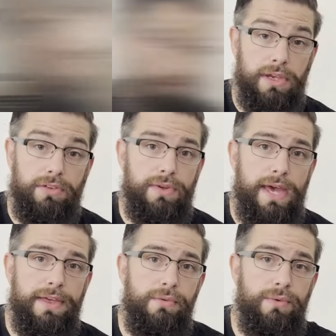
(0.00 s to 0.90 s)
Okay, so
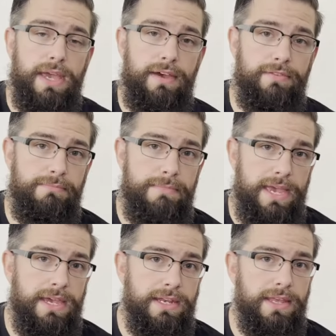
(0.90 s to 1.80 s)
now that we have
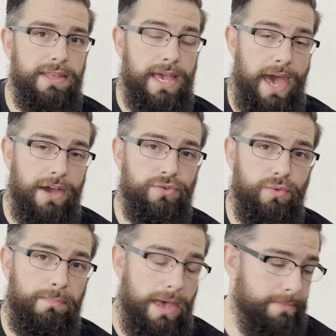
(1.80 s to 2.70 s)
made the
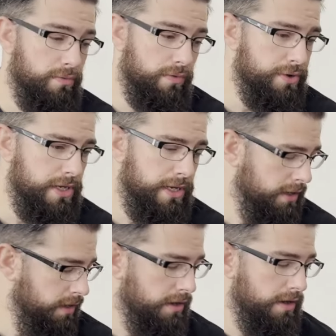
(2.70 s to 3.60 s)
actual pepperoni,
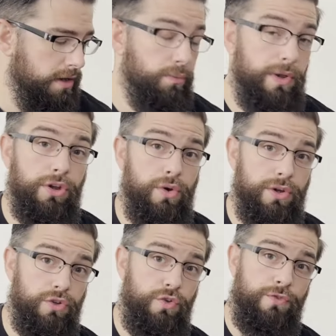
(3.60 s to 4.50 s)
we are
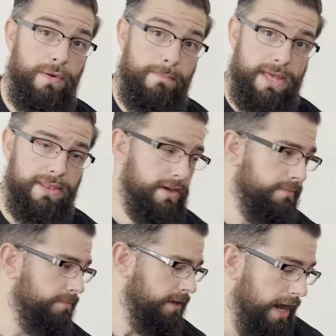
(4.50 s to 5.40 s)
going to ferment them.
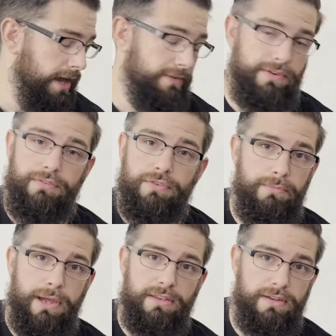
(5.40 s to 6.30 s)
I have never
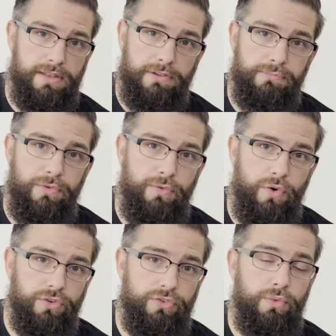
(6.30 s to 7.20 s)
fermented in this
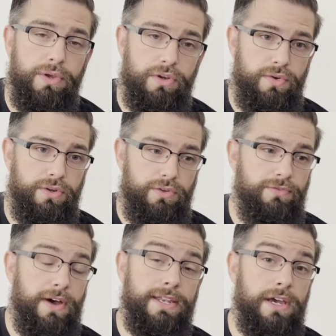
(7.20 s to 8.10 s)
before, so we are going to
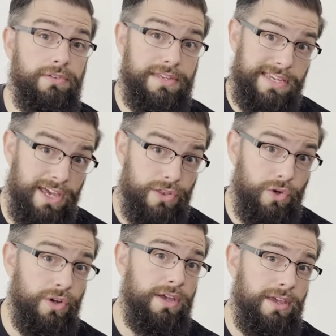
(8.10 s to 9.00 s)
find out
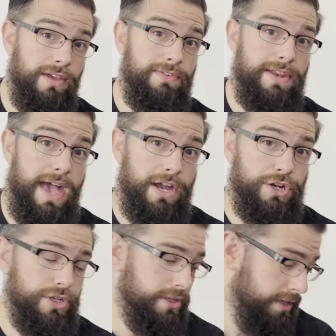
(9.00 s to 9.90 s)
together if it
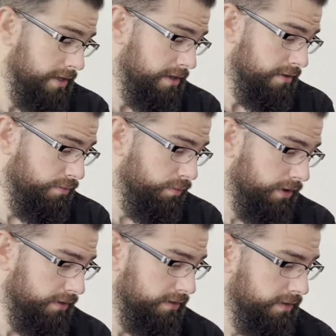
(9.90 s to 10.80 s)
actually
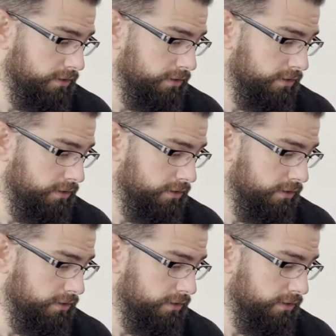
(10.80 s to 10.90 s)
works.